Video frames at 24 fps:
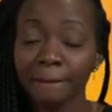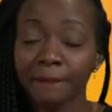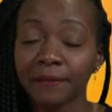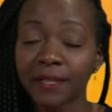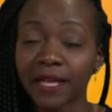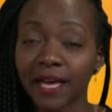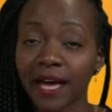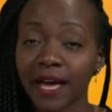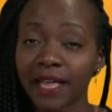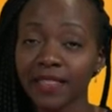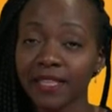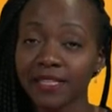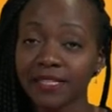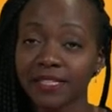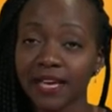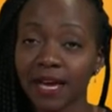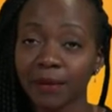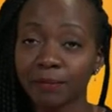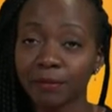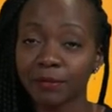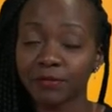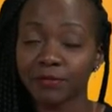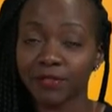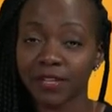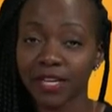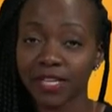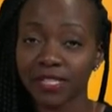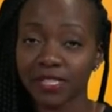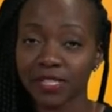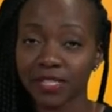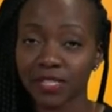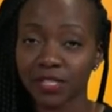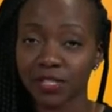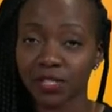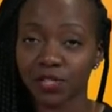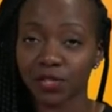The other type of
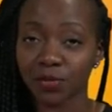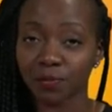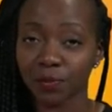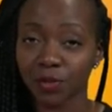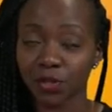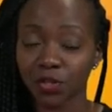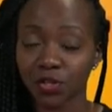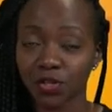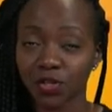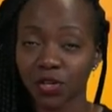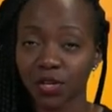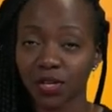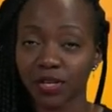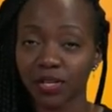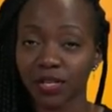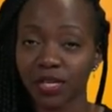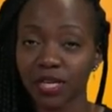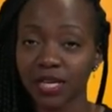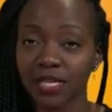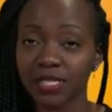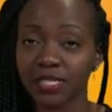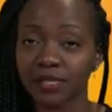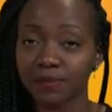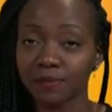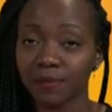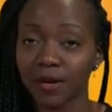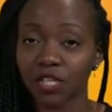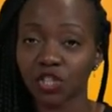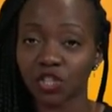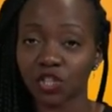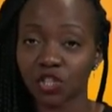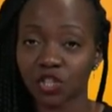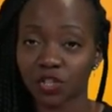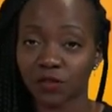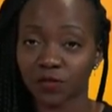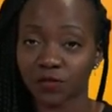data distribution is
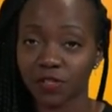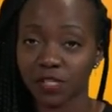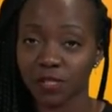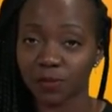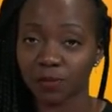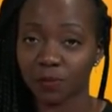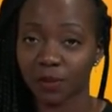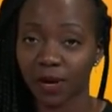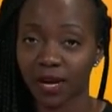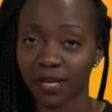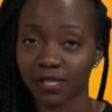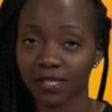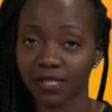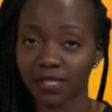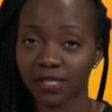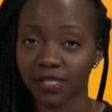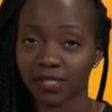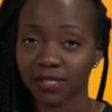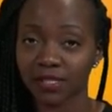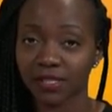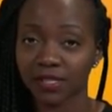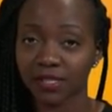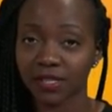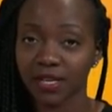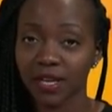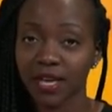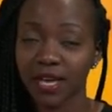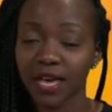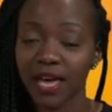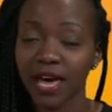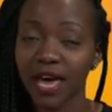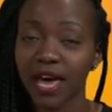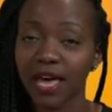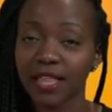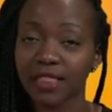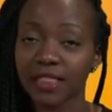measures of spread,
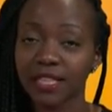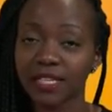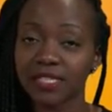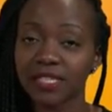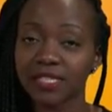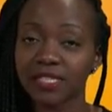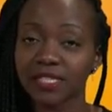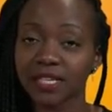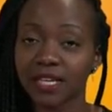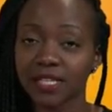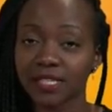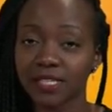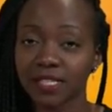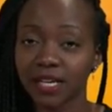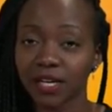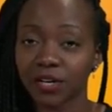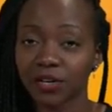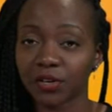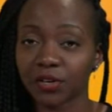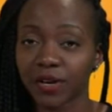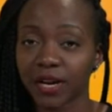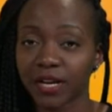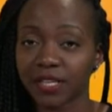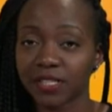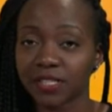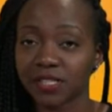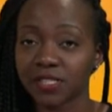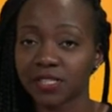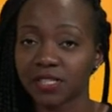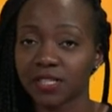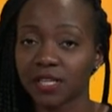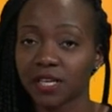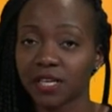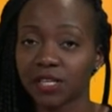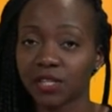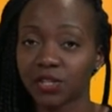and this is
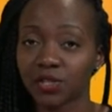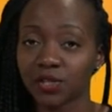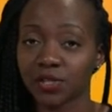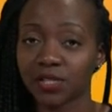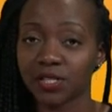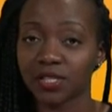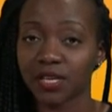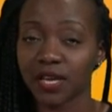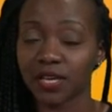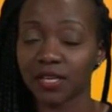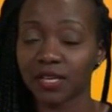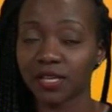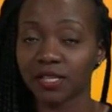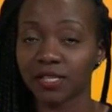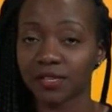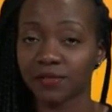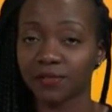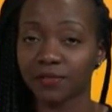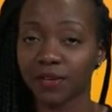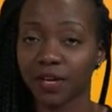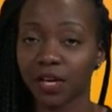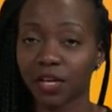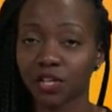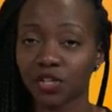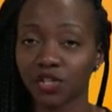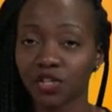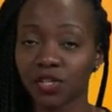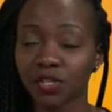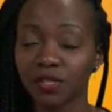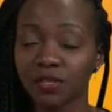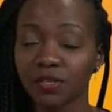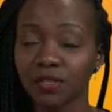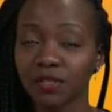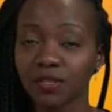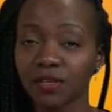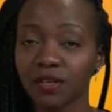categorized into standard
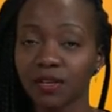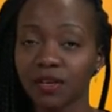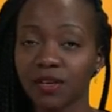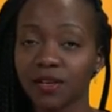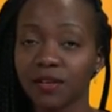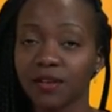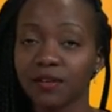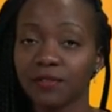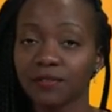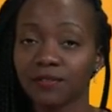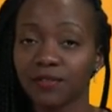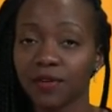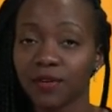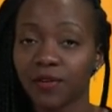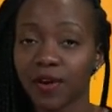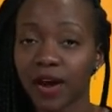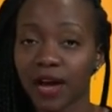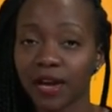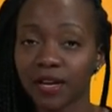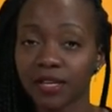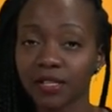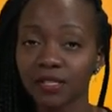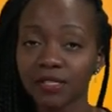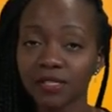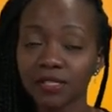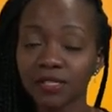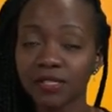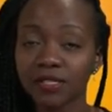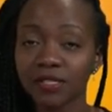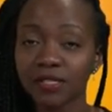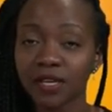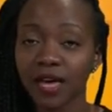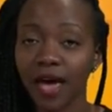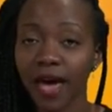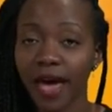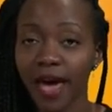deviation,
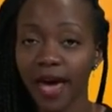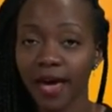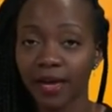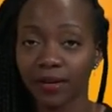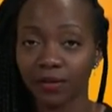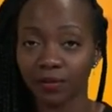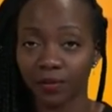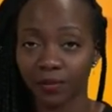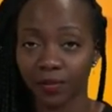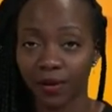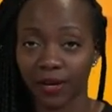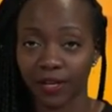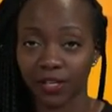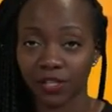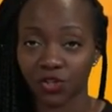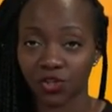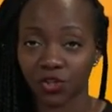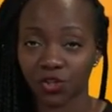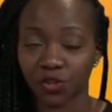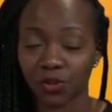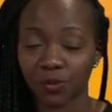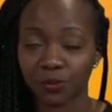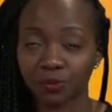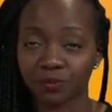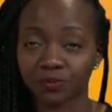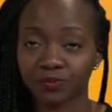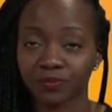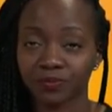variance, and range.